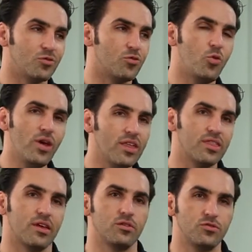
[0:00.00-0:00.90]
tweak
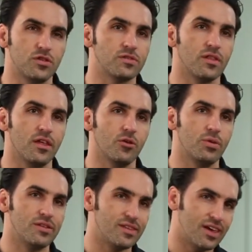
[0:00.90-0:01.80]
things just a little
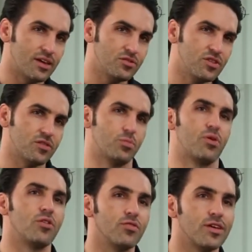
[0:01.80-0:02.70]
bit to get just
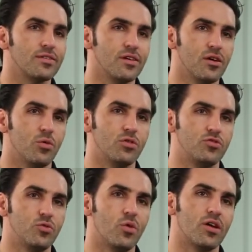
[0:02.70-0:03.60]
perfect
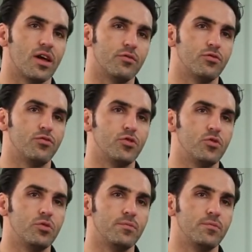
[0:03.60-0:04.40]
what you want out of a food.